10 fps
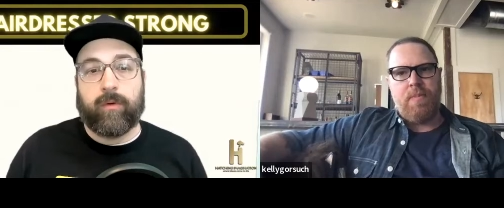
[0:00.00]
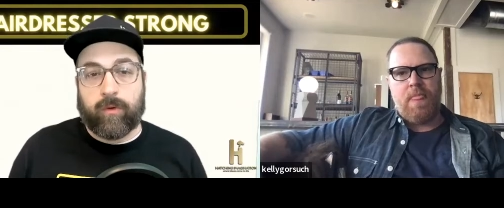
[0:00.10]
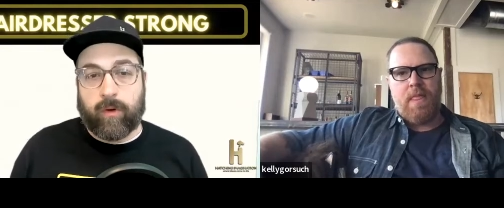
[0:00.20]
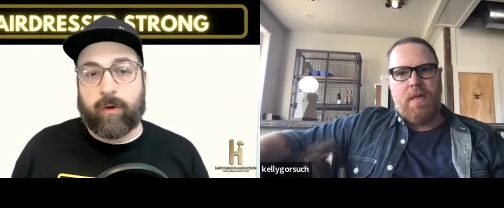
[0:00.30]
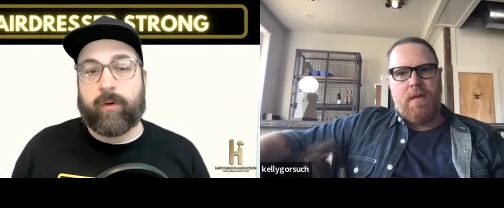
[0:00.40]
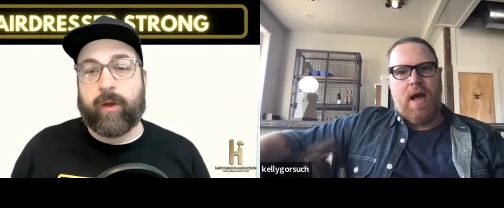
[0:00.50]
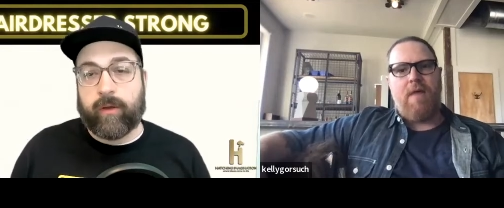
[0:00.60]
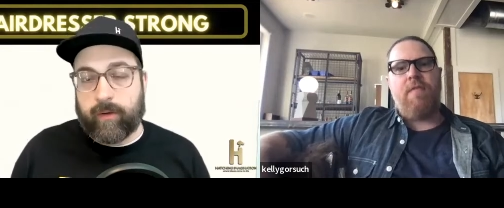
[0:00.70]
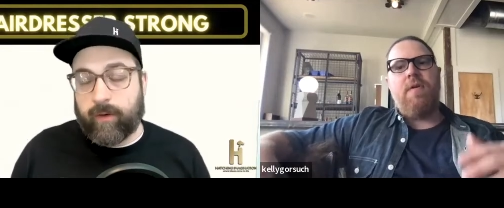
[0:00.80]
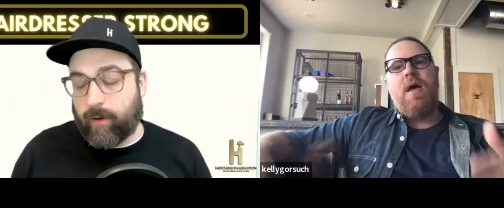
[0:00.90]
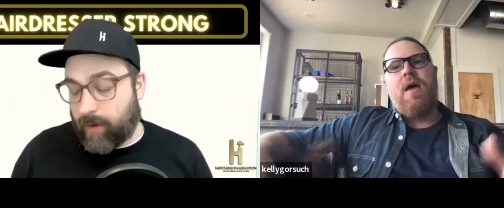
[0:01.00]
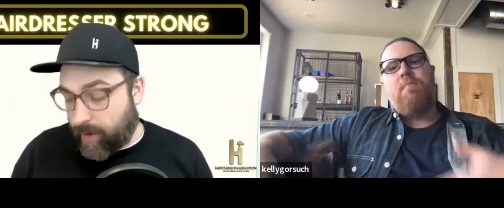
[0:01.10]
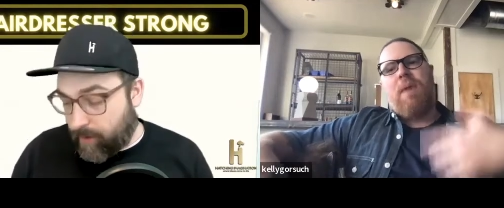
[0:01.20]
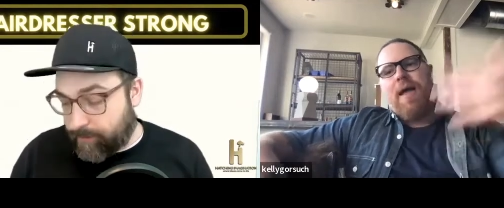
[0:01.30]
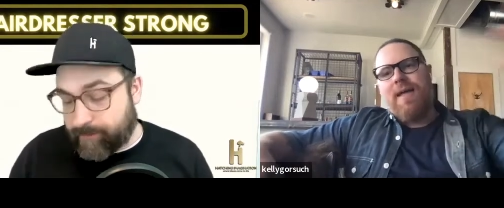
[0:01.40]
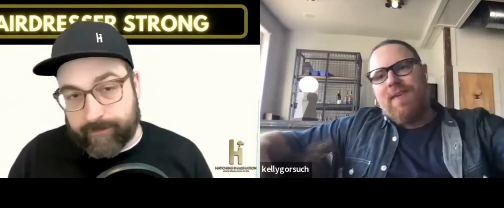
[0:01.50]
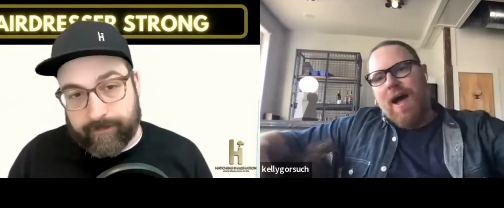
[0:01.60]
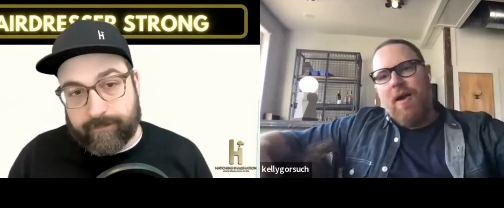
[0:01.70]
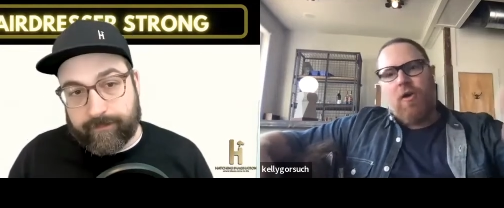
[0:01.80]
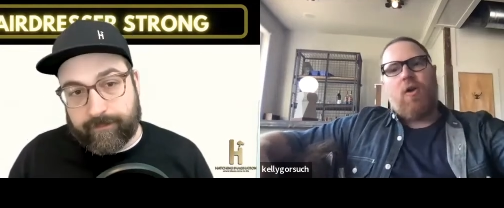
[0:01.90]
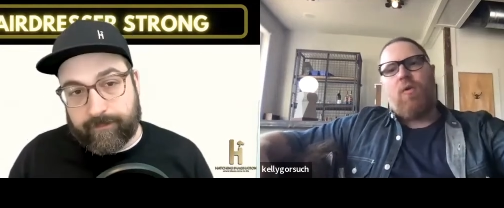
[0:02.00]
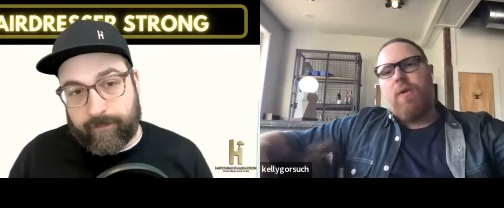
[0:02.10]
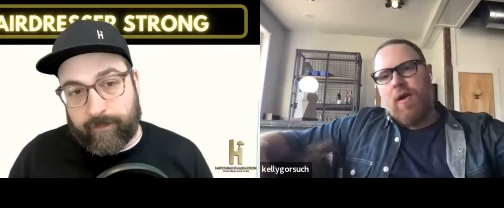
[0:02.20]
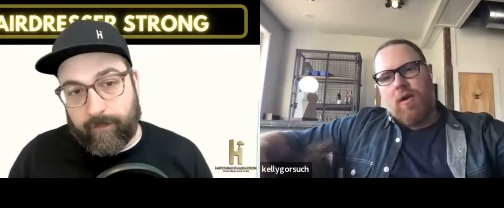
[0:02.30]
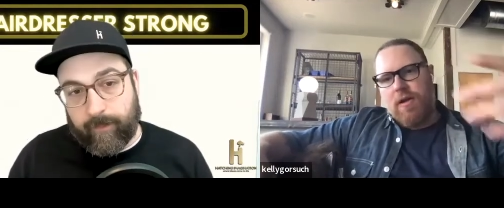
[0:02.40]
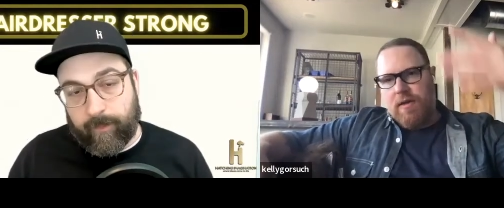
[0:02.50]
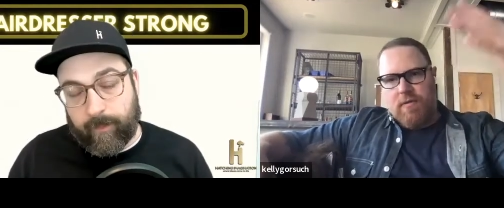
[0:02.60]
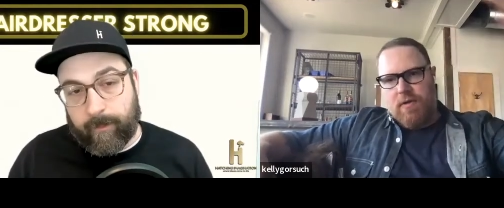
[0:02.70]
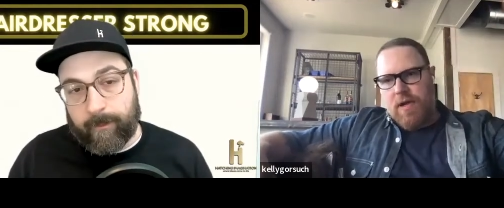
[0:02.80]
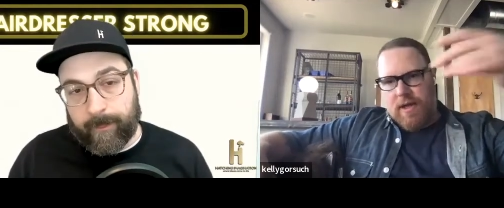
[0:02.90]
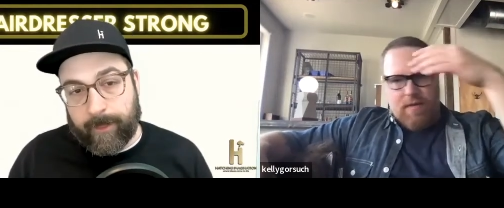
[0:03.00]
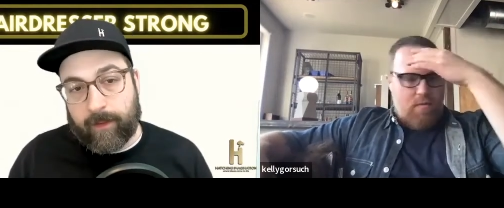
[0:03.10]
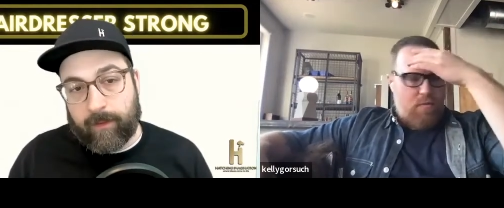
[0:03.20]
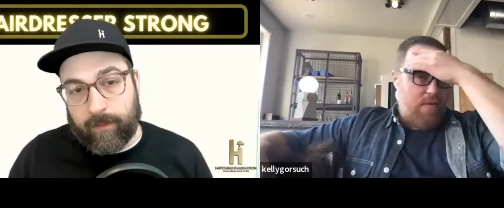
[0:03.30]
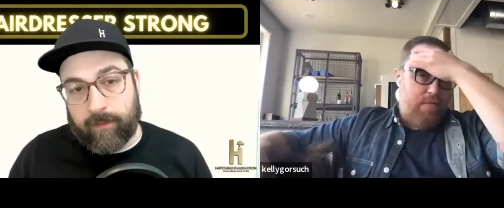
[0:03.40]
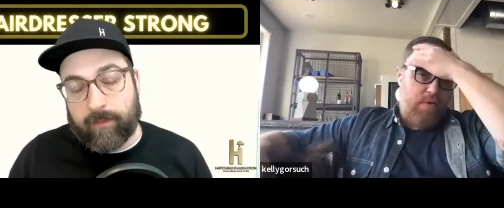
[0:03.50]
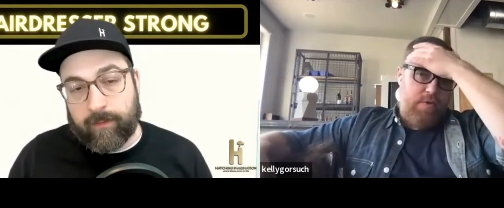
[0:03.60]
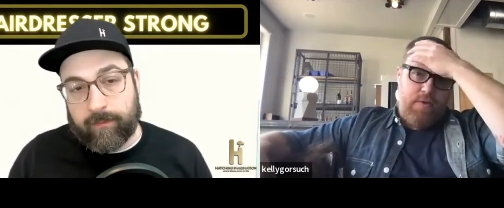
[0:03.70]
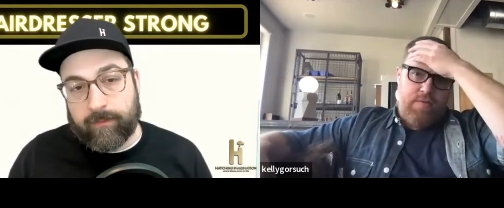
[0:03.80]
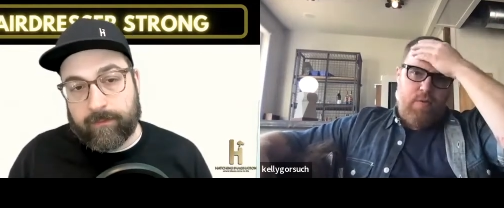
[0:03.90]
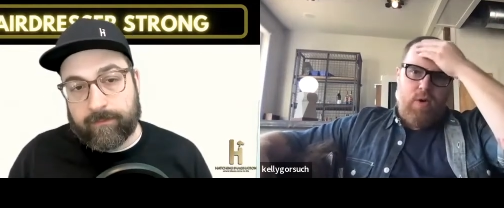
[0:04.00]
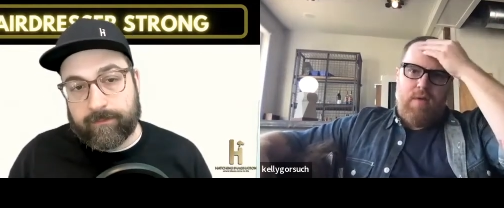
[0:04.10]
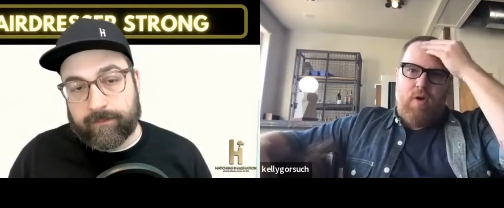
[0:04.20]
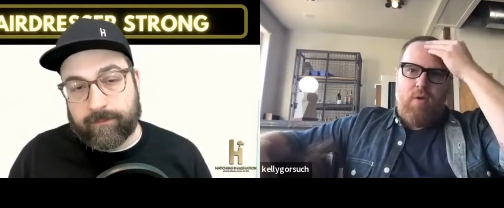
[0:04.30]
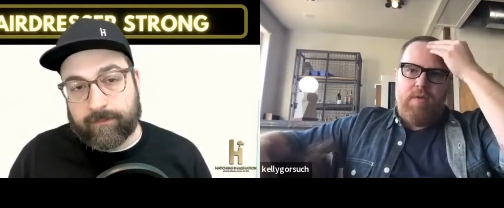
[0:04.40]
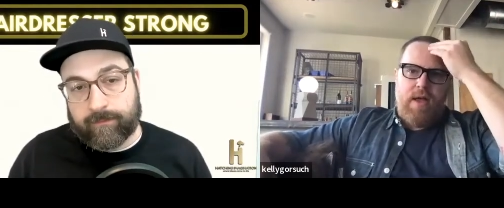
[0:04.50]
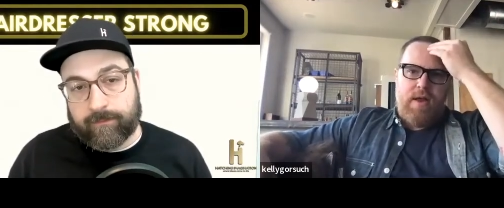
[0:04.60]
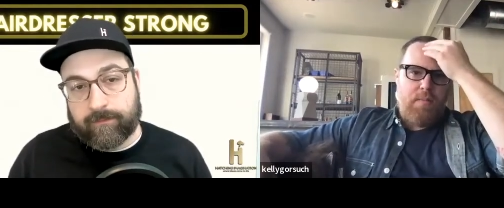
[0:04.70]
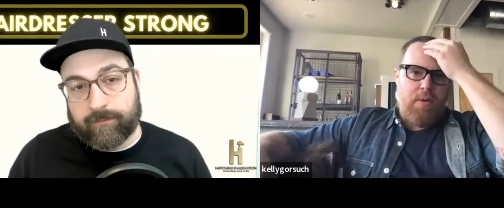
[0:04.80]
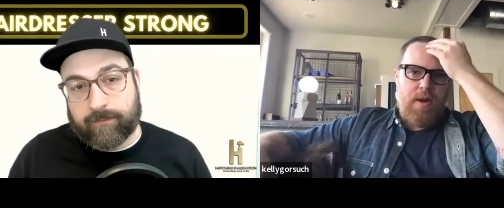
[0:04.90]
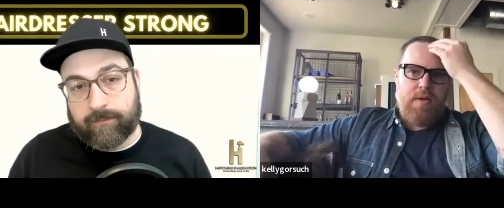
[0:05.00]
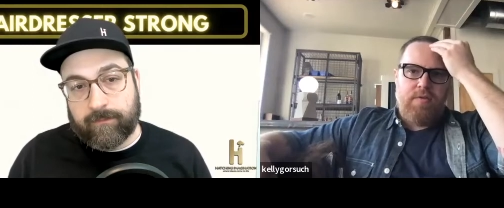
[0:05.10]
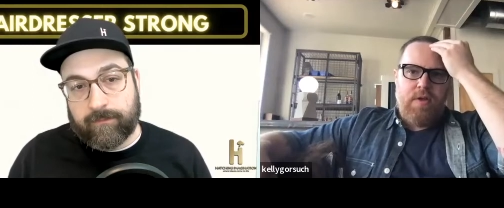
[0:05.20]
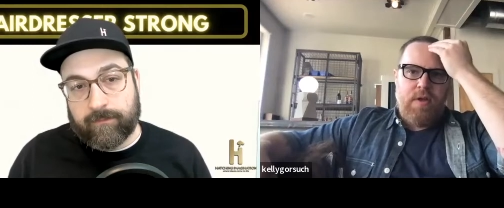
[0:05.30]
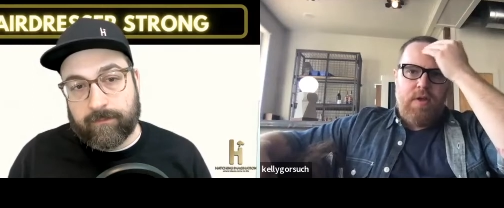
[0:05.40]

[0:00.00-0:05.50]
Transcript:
Speaker 1: Okay. I, All right. My entire career, even, like even when I first hit the floor, I've always had an apprentice.